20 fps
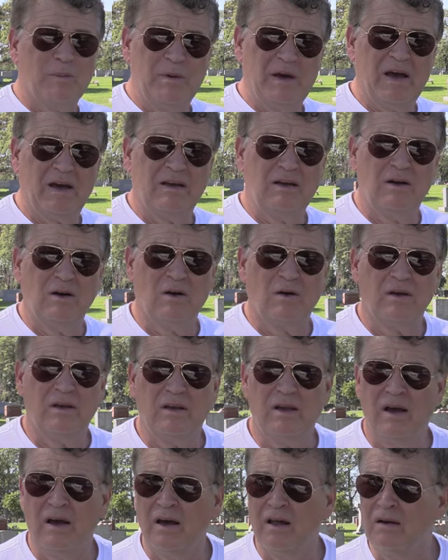back here
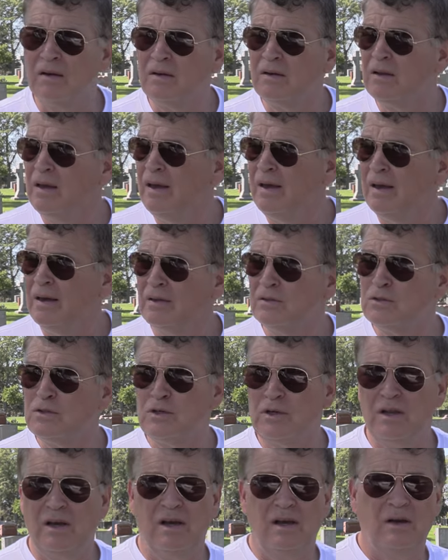again, and
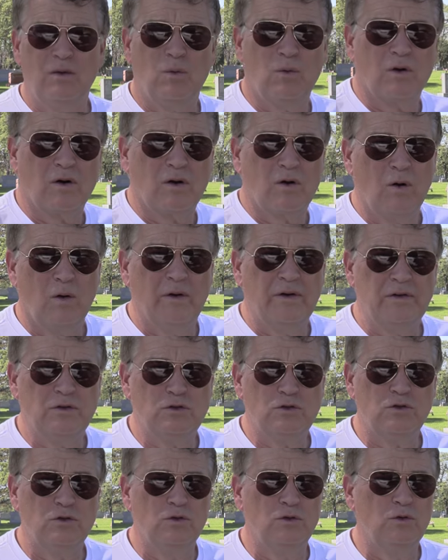today we're going
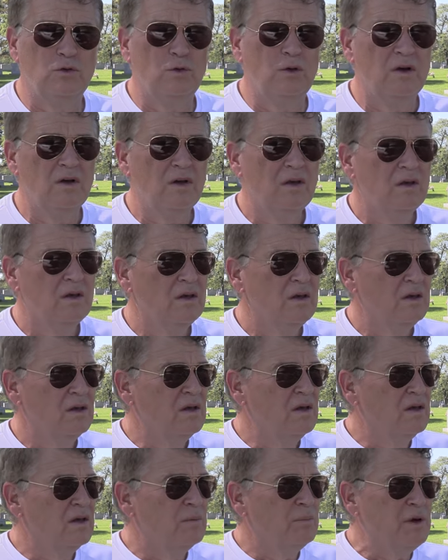to
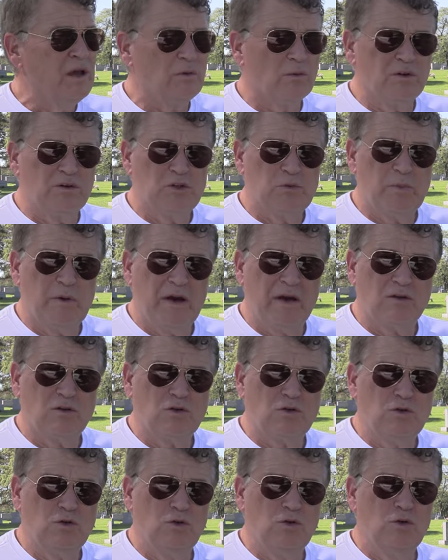pay respects
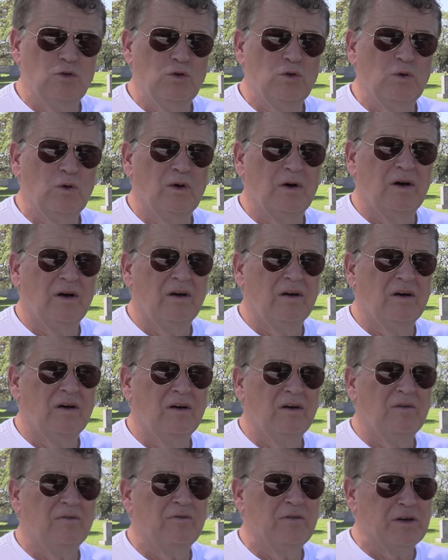to
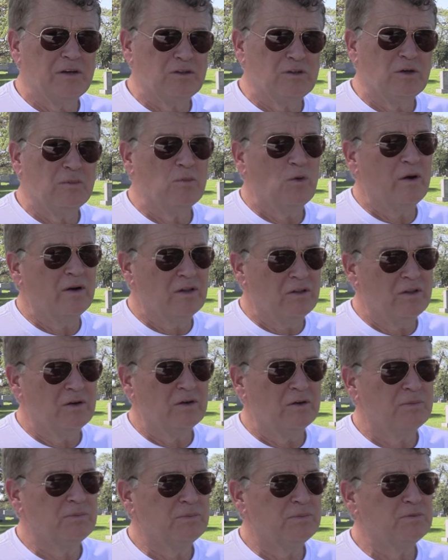a victim, one of
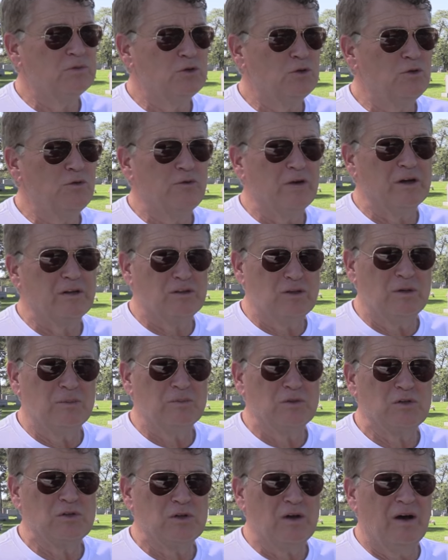the two
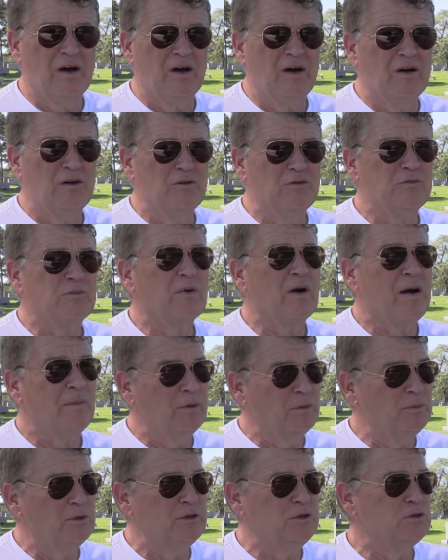victims of,
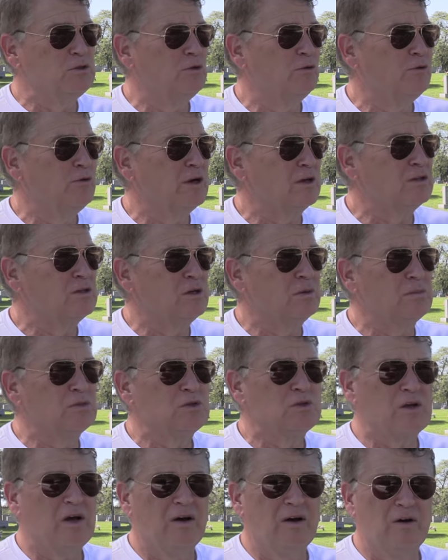probably two
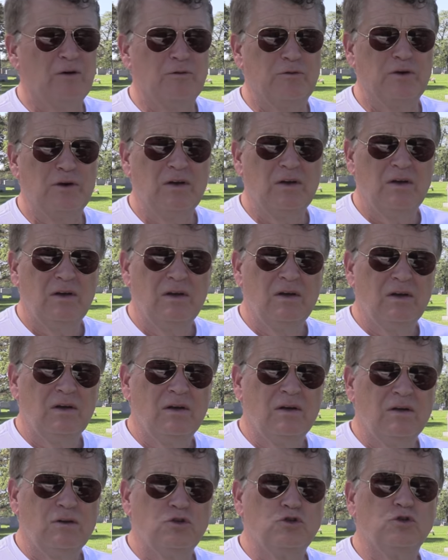victims of
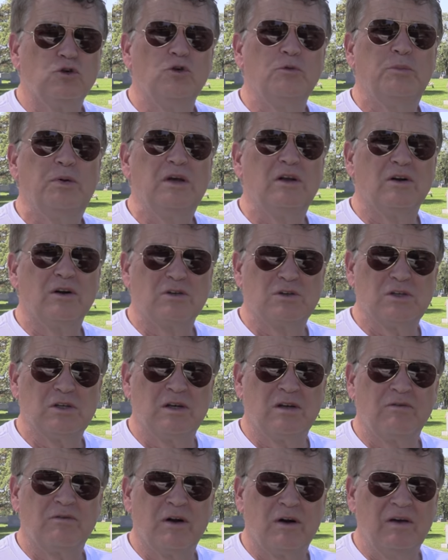Drew
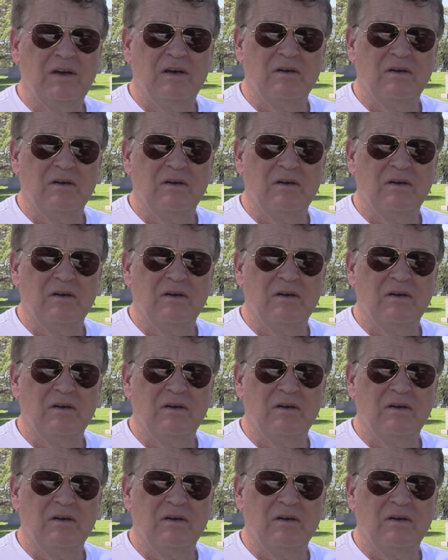Peterson, very